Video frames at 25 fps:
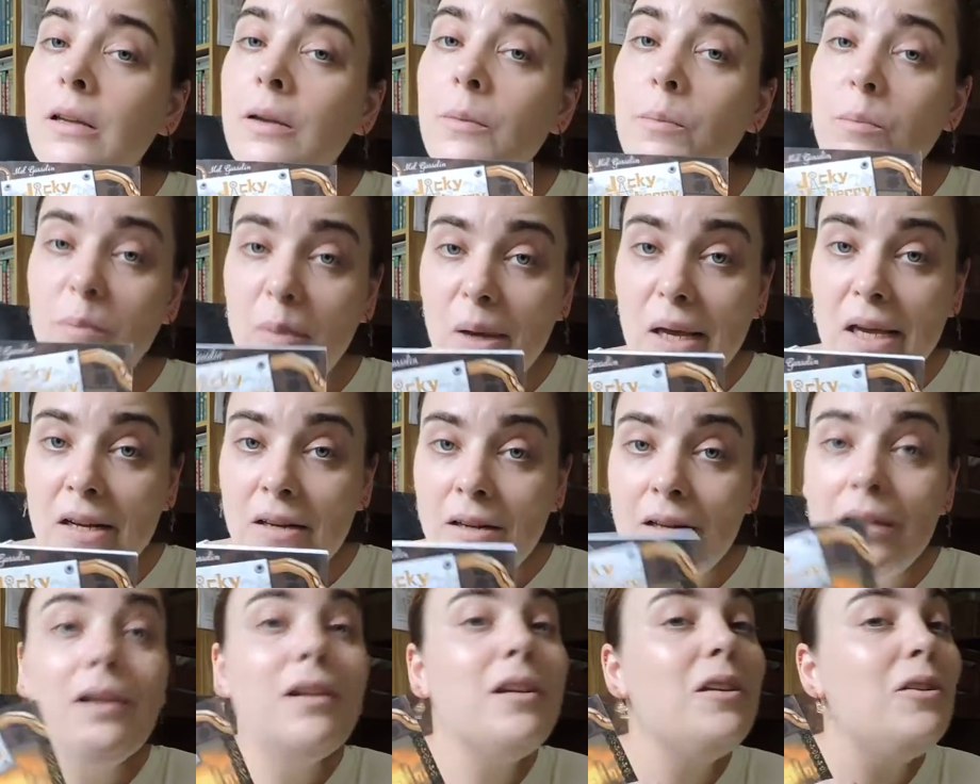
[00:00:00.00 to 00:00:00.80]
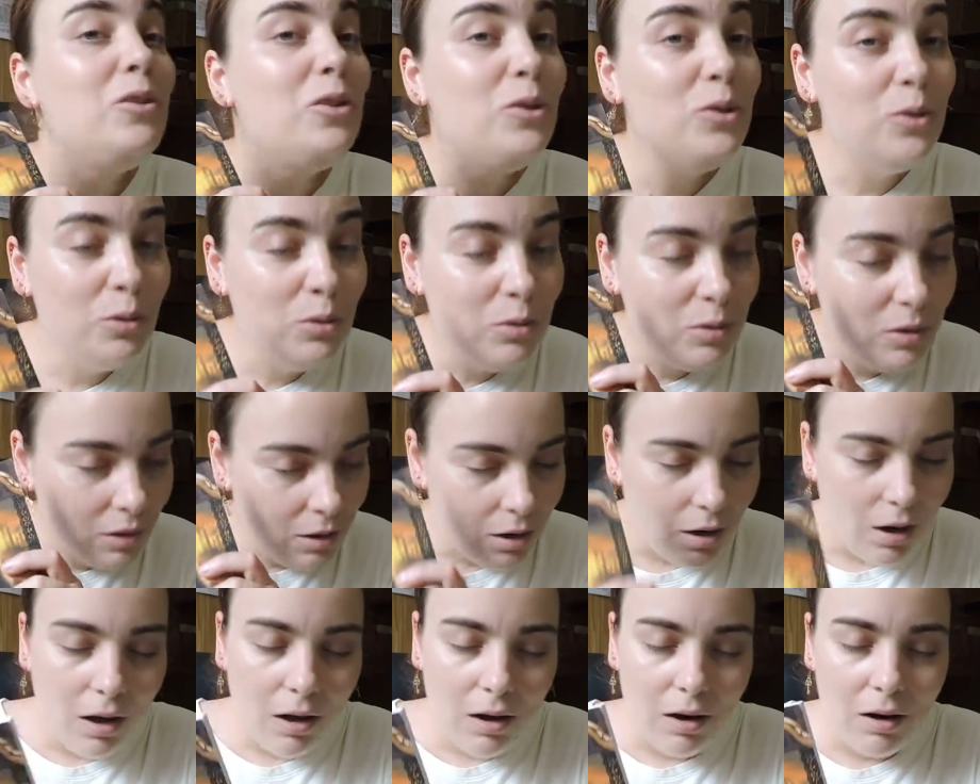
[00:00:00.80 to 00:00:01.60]
Mel, you
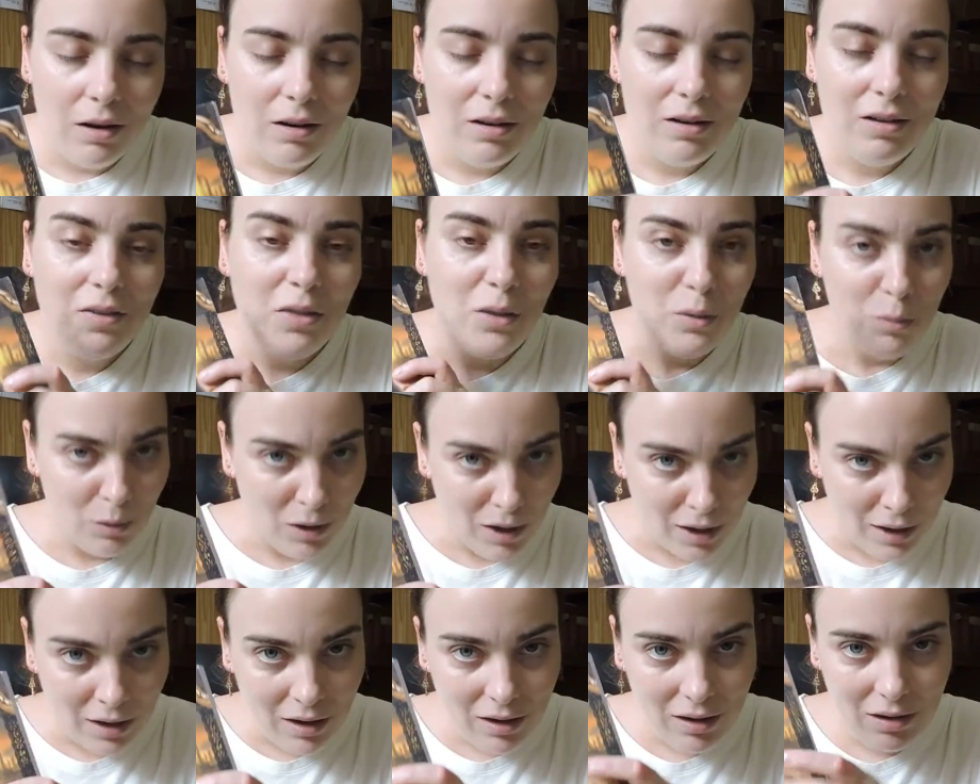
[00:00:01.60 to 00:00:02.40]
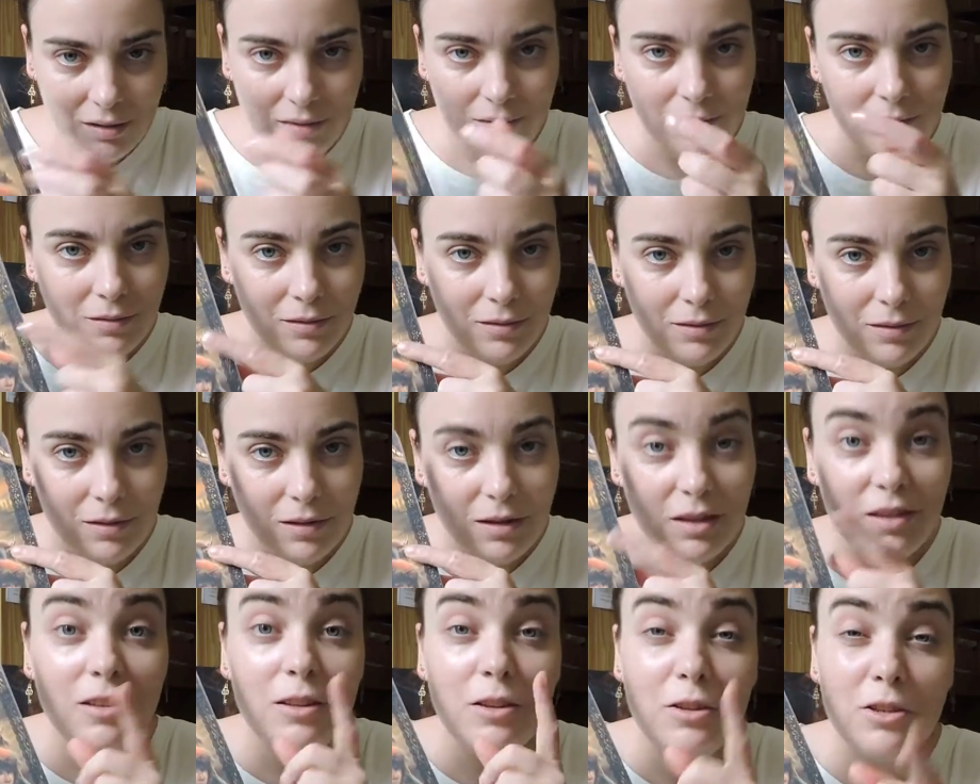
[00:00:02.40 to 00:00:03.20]
are the one.
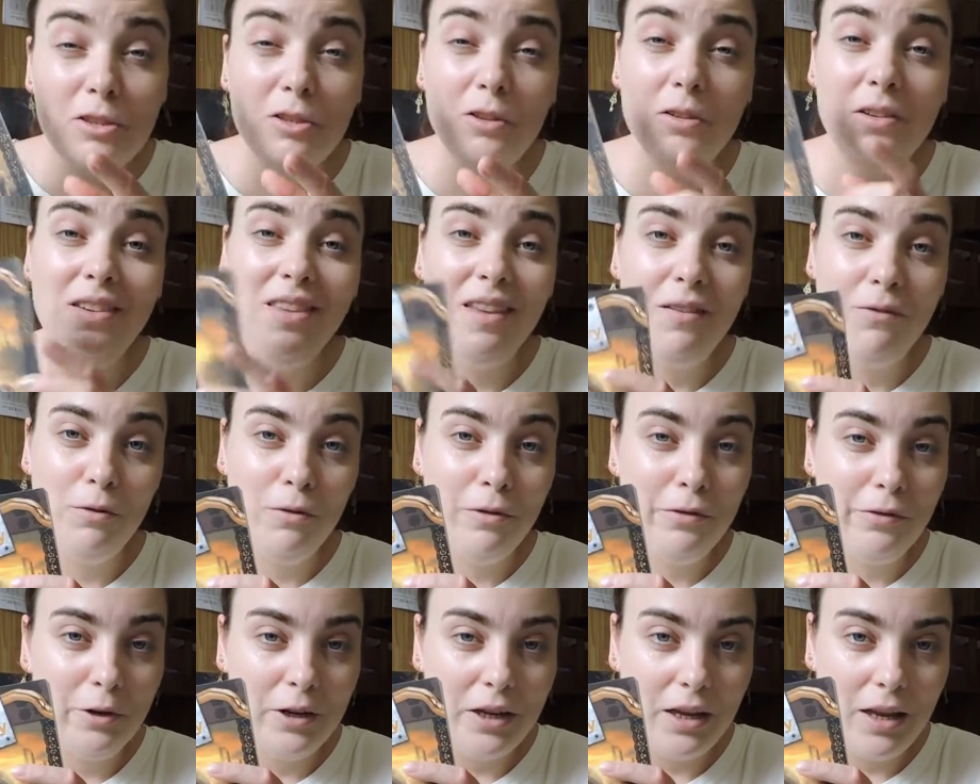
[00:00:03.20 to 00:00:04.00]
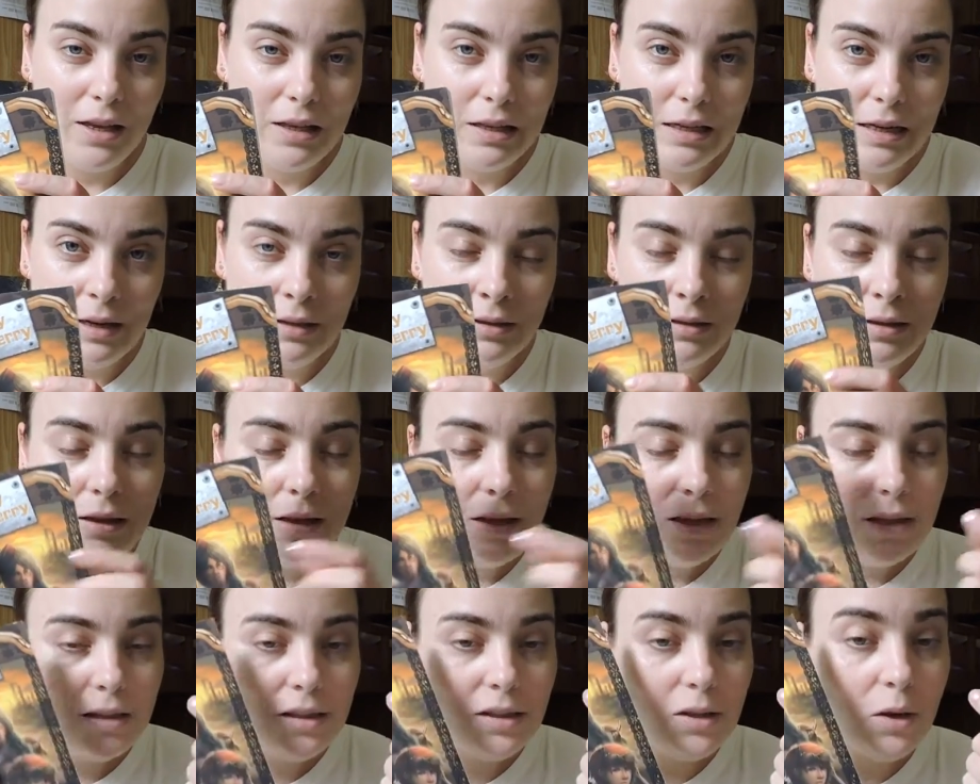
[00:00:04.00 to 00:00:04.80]
You should never forget that.
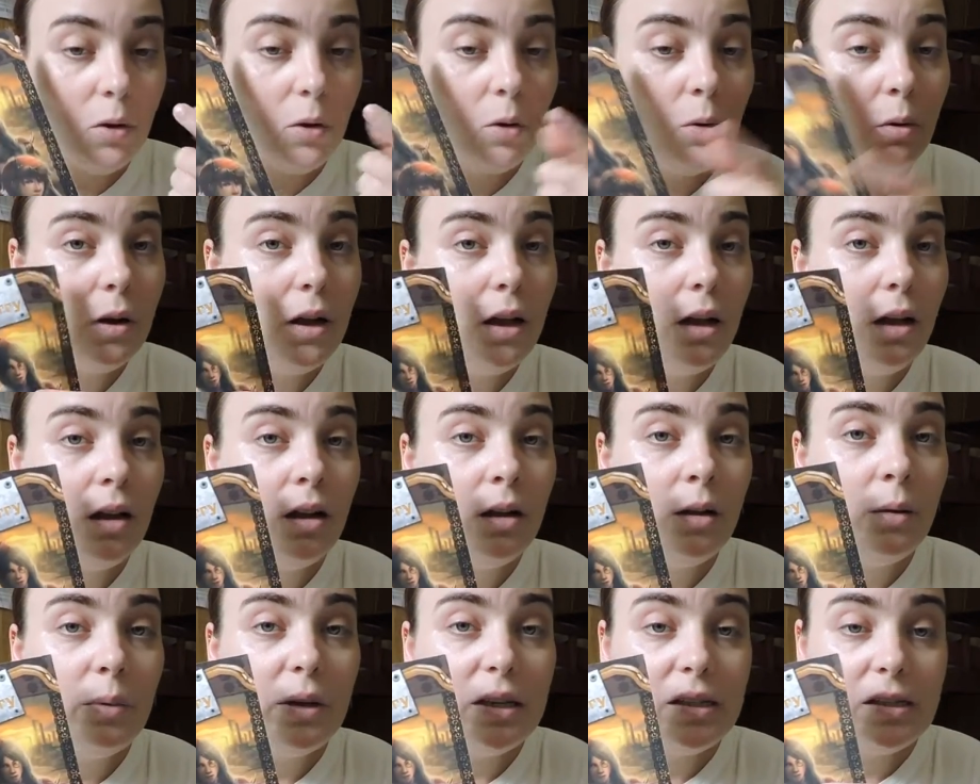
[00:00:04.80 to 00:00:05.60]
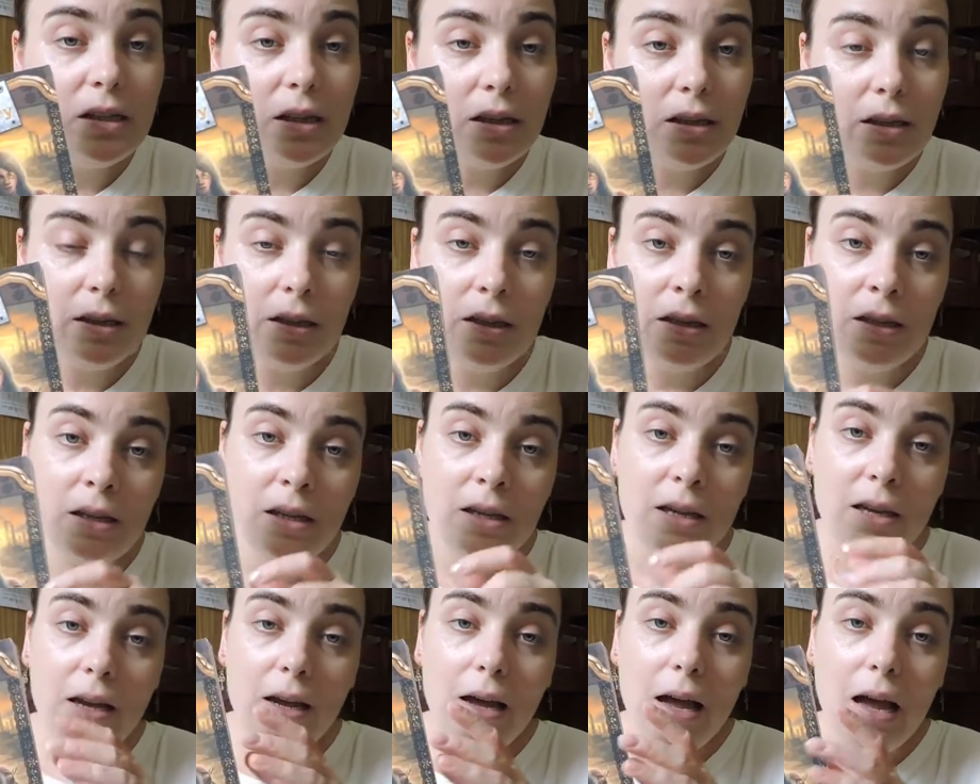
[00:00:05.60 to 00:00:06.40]
So basically,
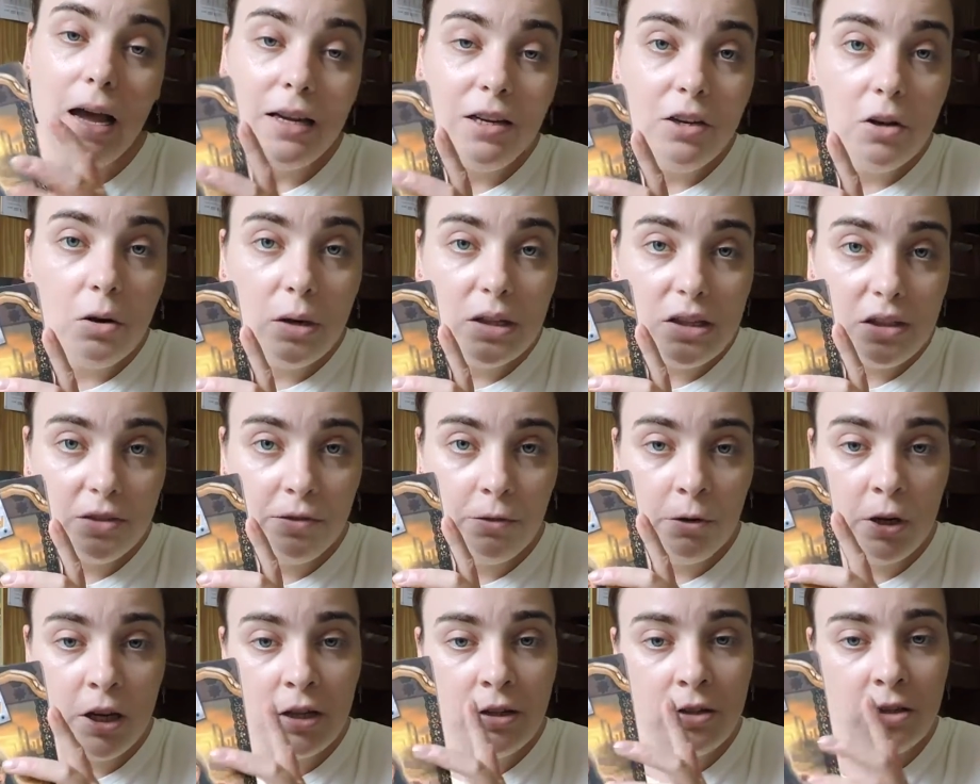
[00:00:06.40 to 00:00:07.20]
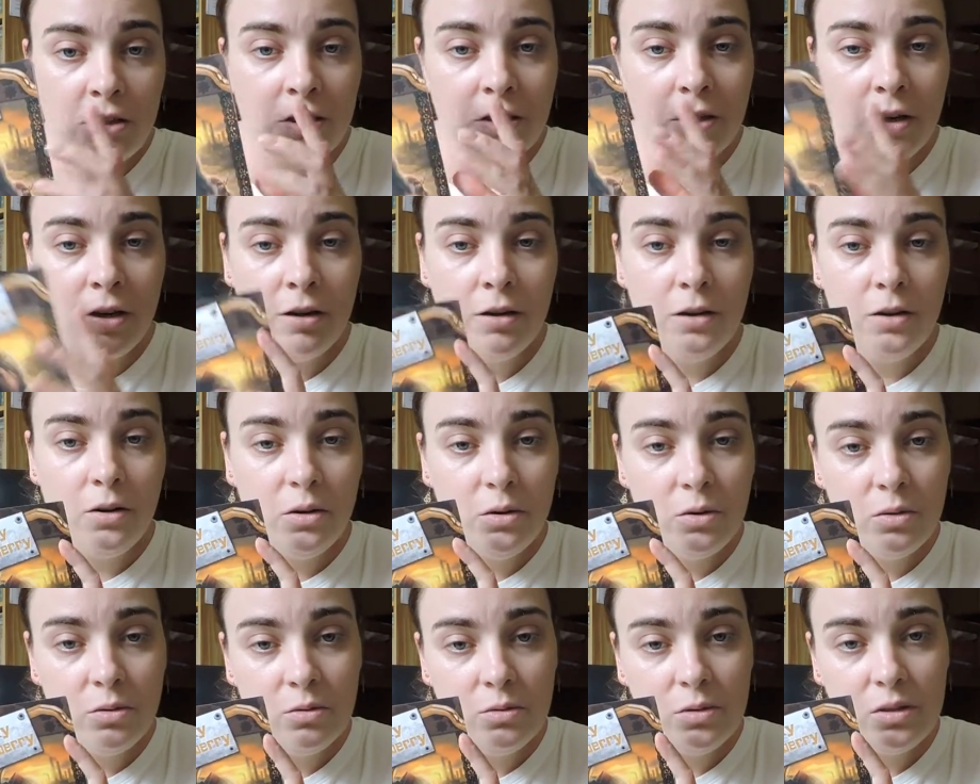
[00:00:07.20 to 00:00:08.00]
I know it's French. I
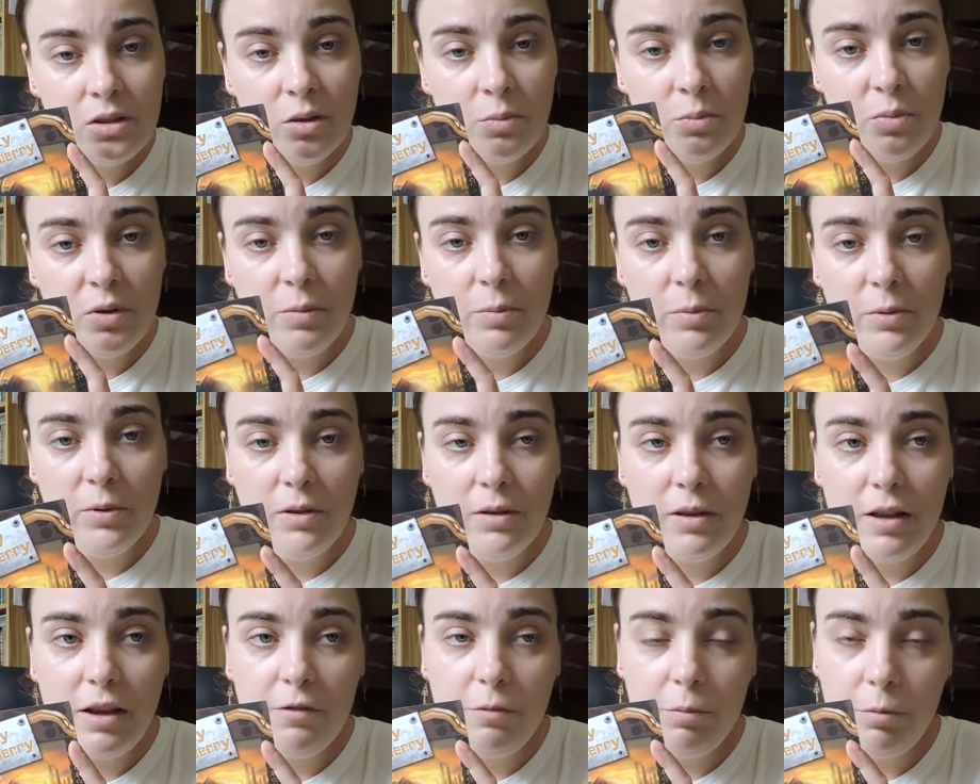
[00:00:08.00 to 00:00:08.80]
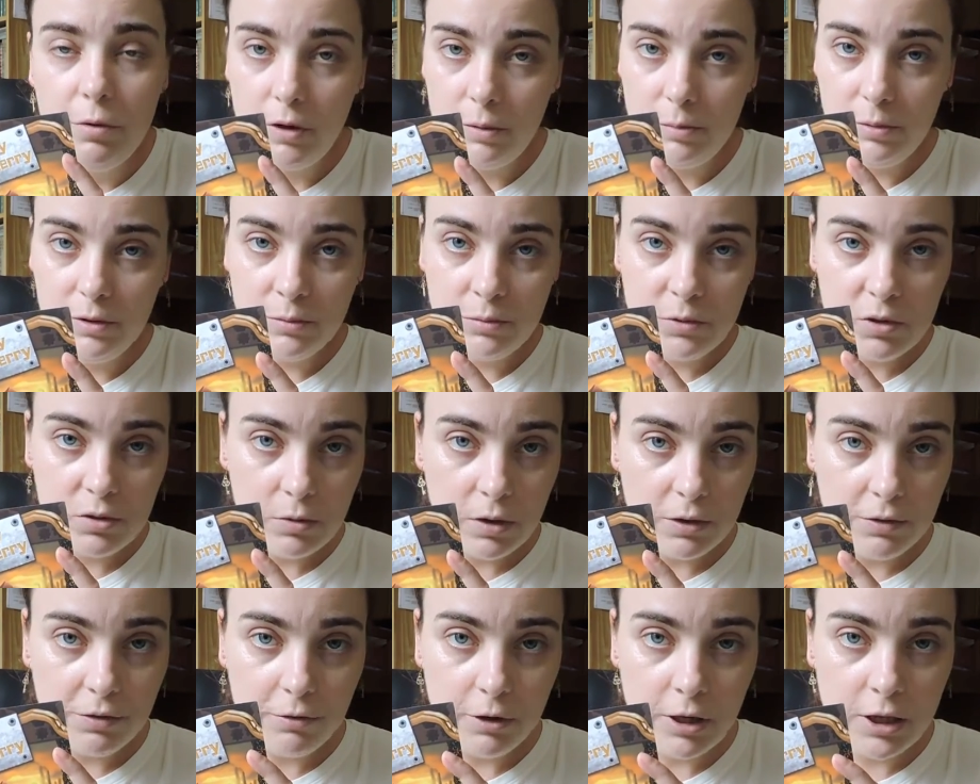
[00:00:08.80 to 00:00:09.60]
know some people have problems
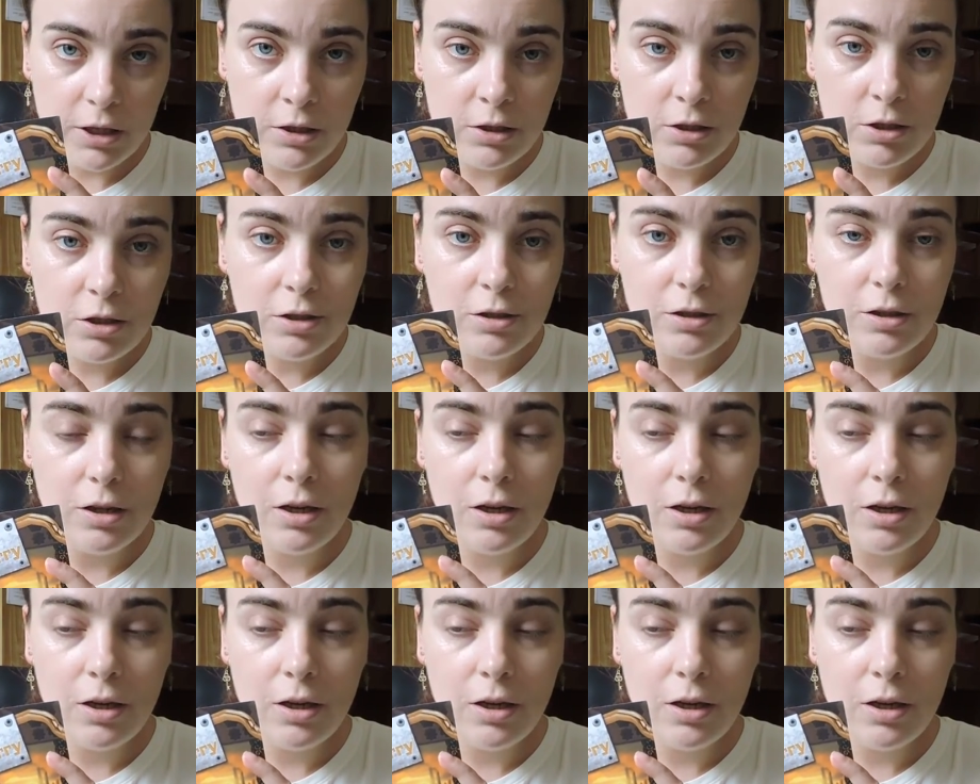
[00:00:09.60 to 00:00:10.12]
with French,